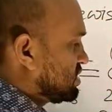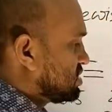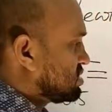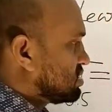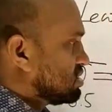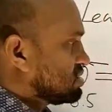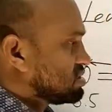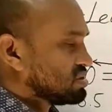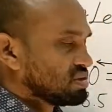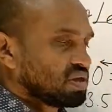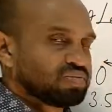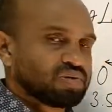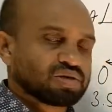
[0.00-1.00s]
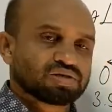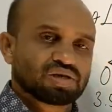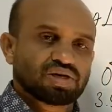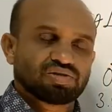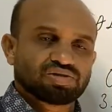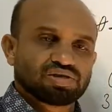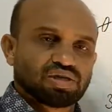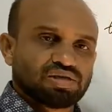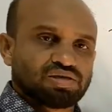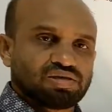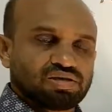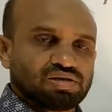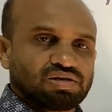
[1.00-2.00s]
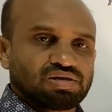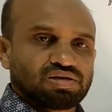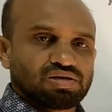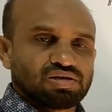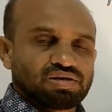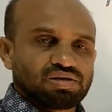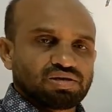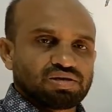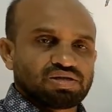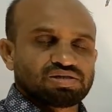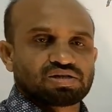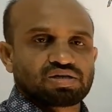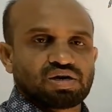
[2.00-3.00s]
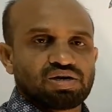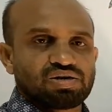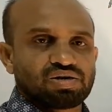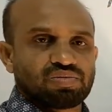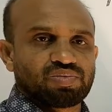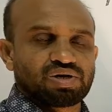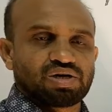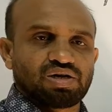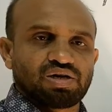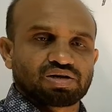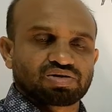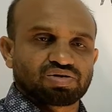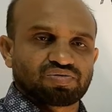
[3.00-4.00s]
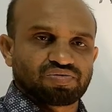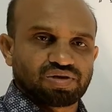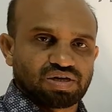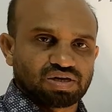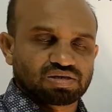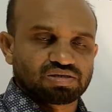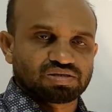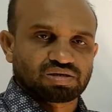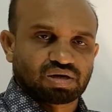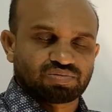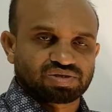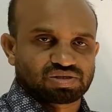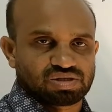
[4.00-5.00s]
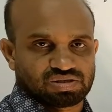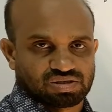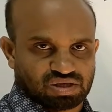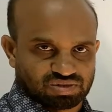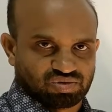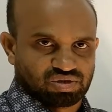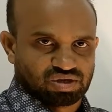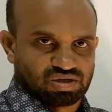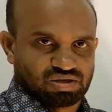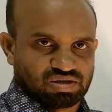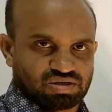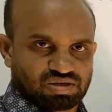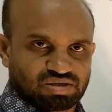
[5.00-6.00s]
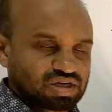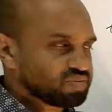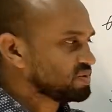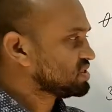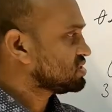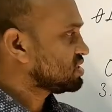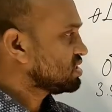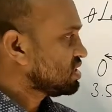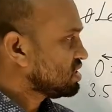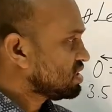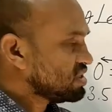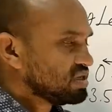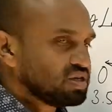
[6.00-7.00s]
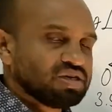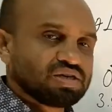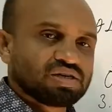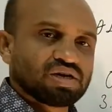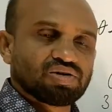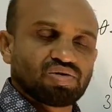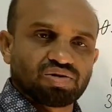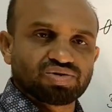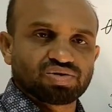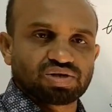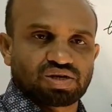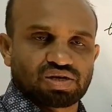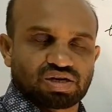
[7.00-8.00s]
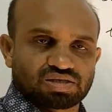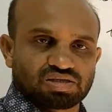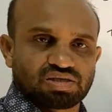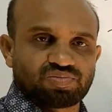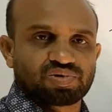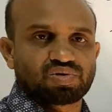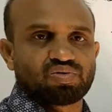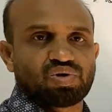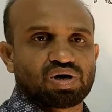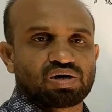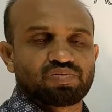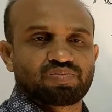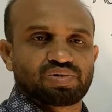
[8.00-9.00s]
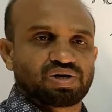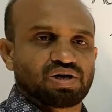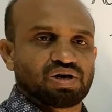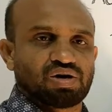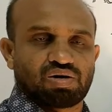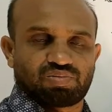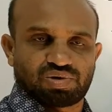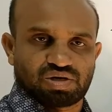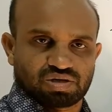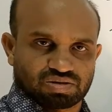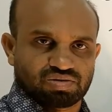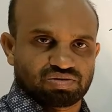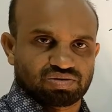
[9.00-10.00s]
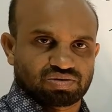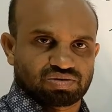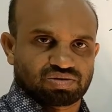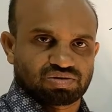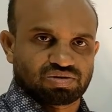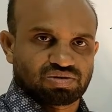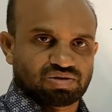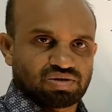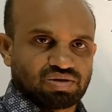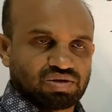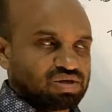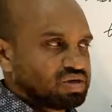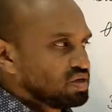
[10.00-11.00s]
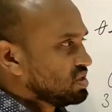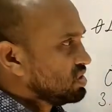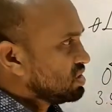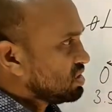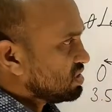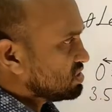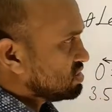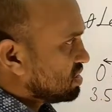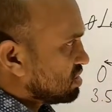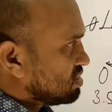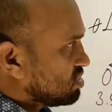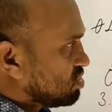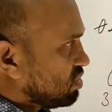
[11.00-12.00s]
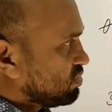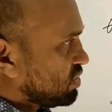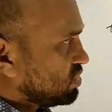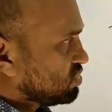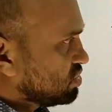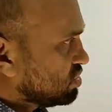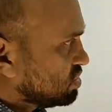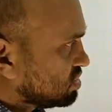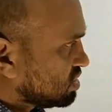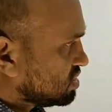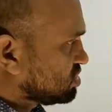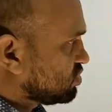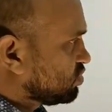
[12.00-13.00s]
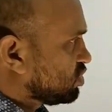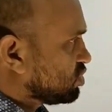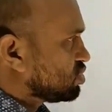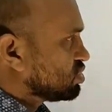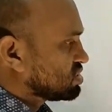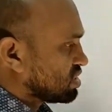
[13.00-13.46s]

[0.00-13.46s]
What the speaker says: means sulfur trioxide is a kind of electrophilic substance as well. That means it can also accept one pair of electrons. Let's see another compound, that is boron